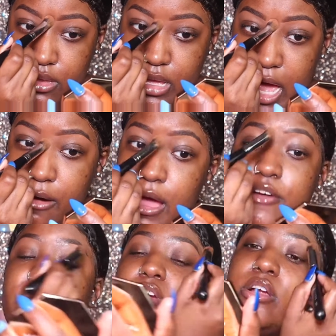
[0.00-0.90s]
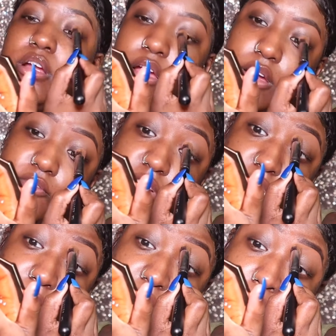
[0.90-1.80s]
However, for
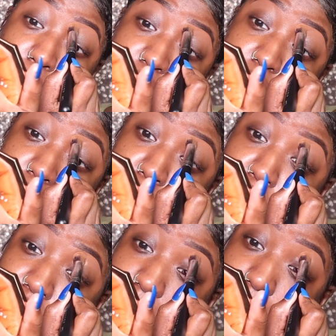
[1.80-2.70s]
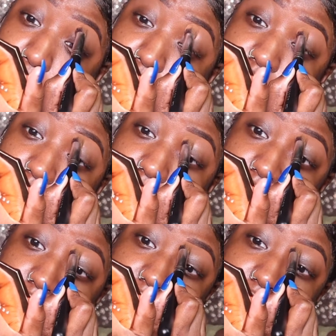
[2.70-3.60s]
somebody that wants to move out,
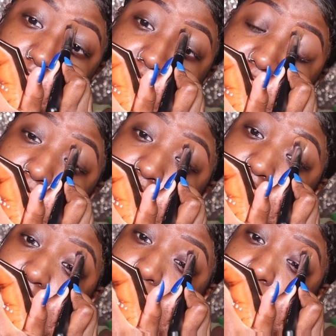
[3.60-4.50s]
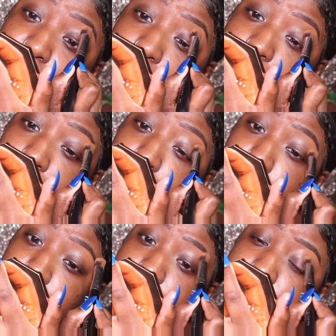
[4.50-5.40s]
like desperately wants to move
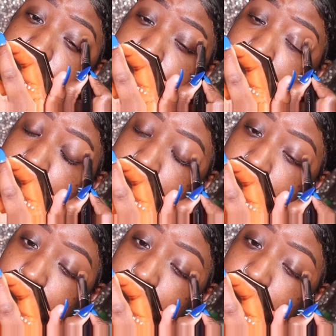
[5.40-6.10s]
out, it's just like,